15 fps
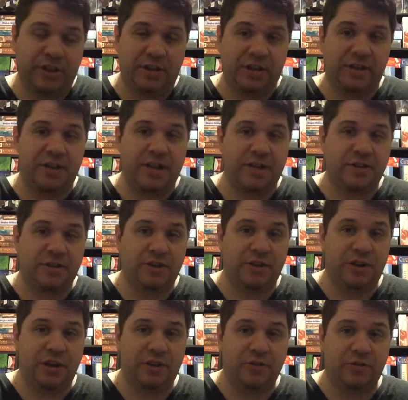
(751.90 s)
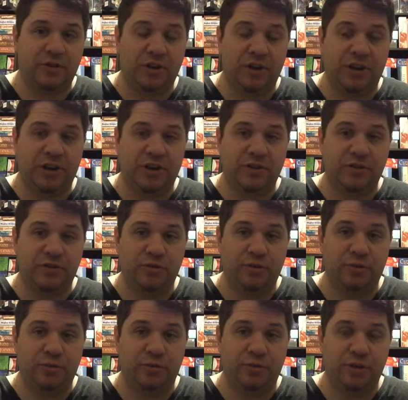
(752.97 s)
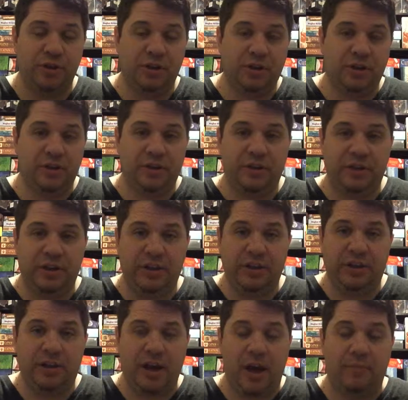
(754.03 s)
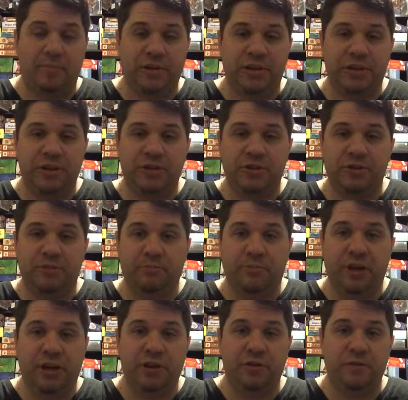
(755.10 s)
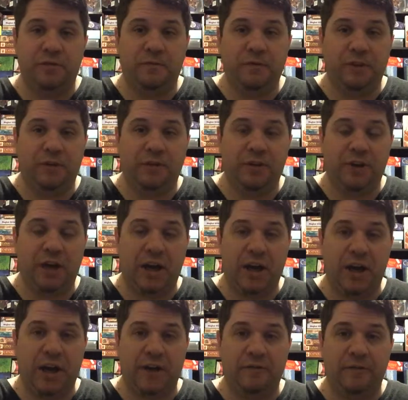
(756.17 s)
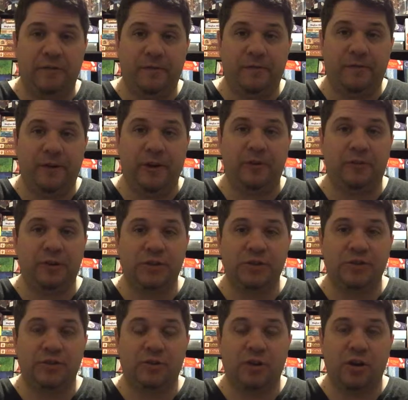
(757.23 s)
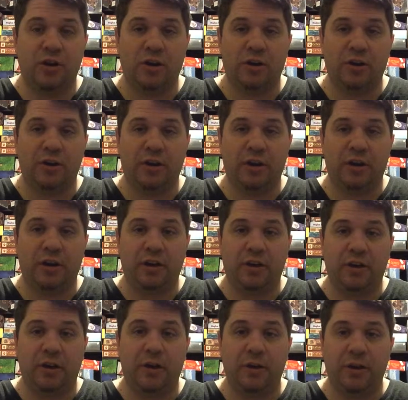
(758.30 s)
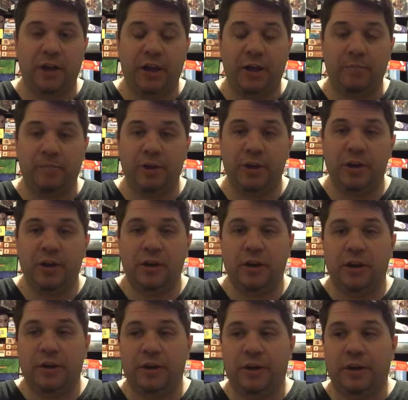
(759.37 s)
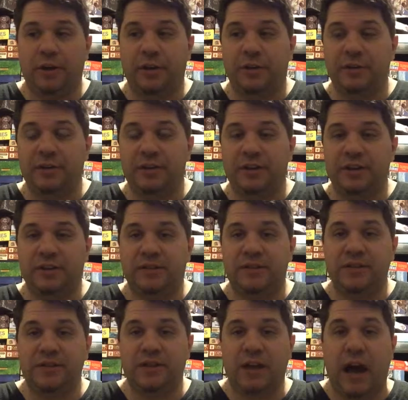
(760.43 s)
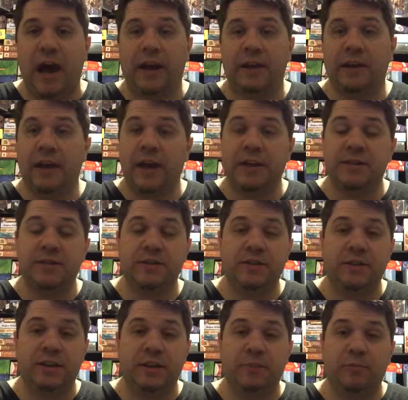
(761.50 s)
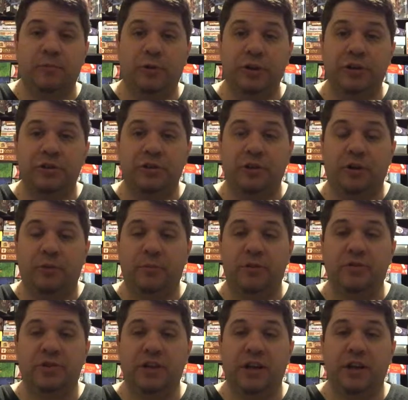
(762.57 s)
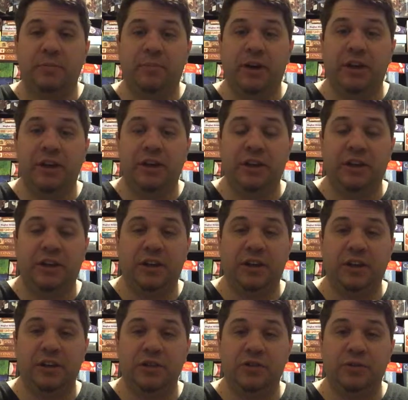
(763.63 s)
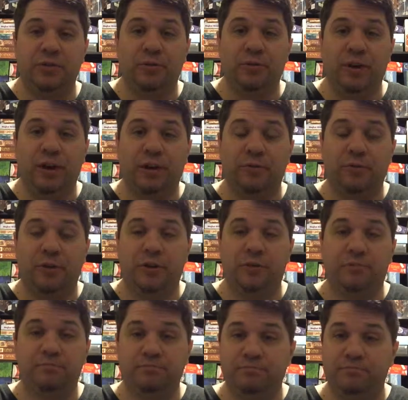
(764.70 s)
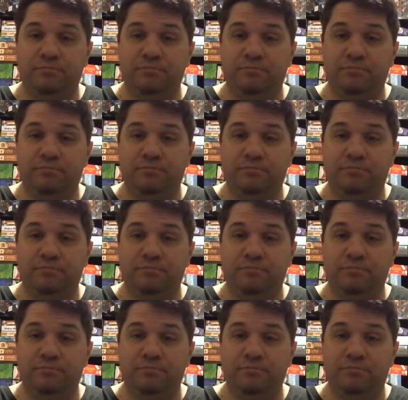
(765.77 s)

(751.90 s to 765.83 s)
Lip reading: contestant entry into the competition, but I do feel that I have a fairly strong card game. It's got a nice theme, which almost anybody can get into, like, well,